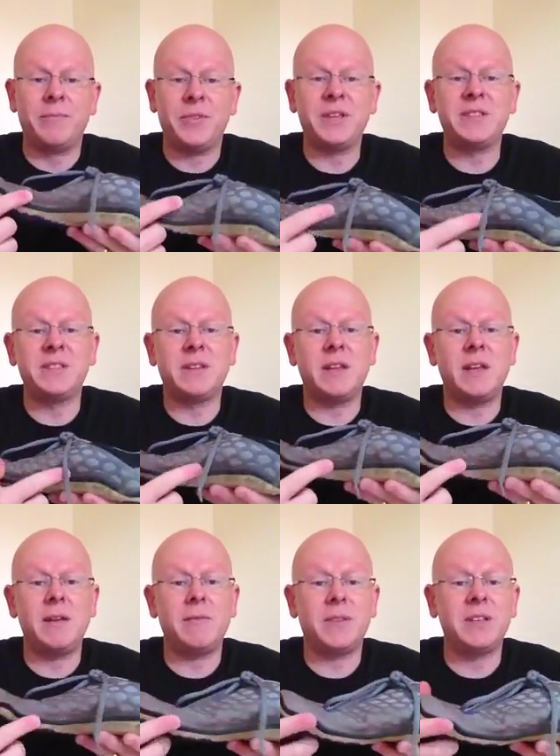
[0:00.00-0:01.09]
This is
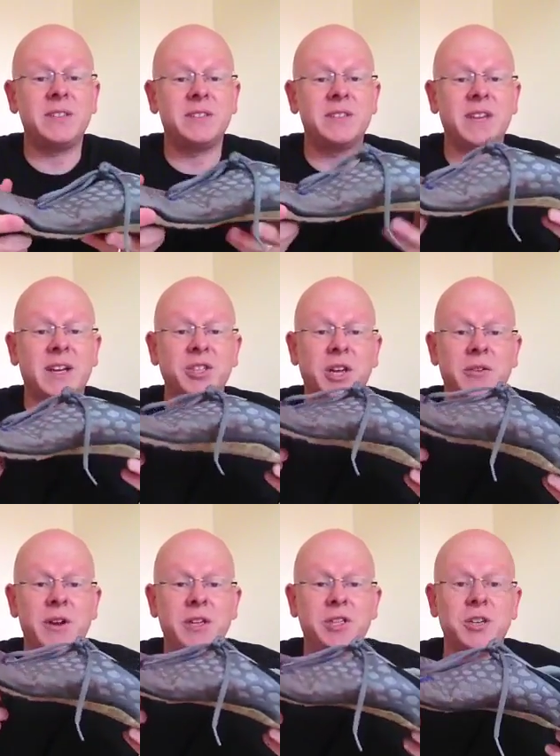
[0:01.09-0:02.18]
the second
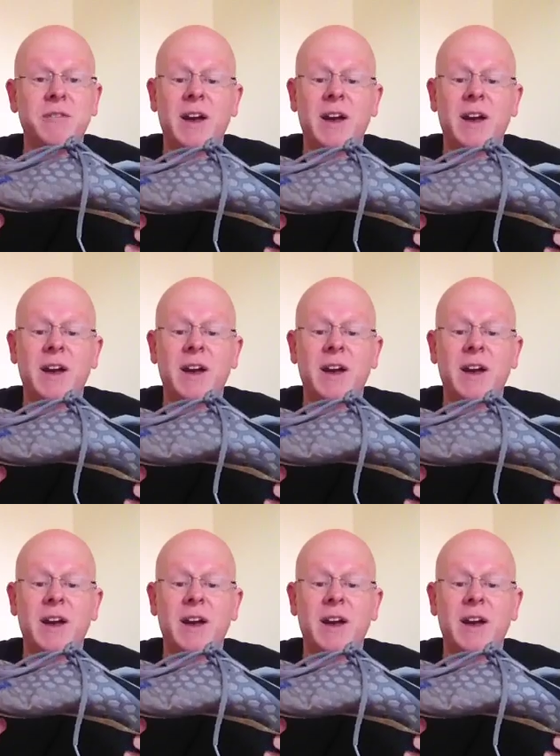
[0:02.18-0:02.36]
generation,